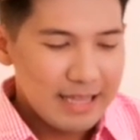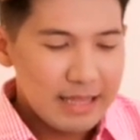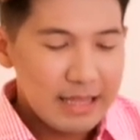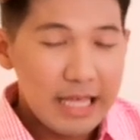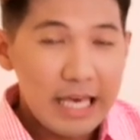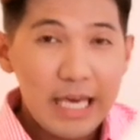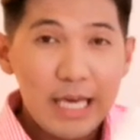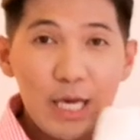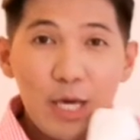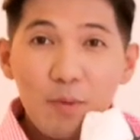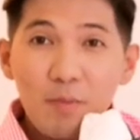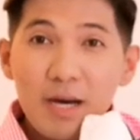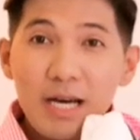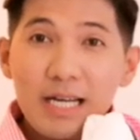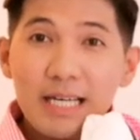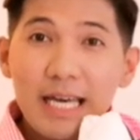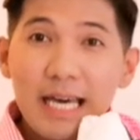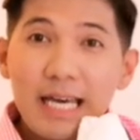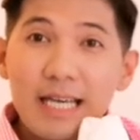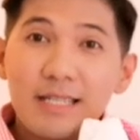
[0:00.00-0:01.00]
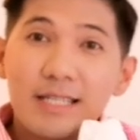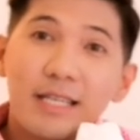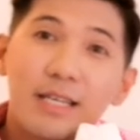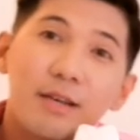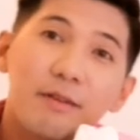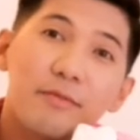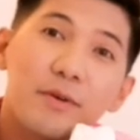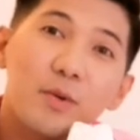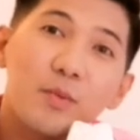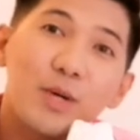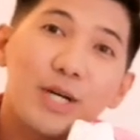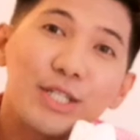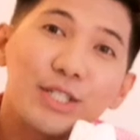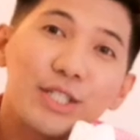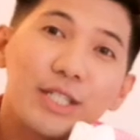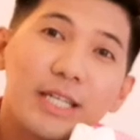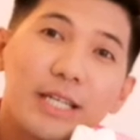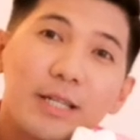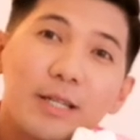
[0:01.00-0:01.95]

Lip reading: Thank you, Marques. Thank you for watching,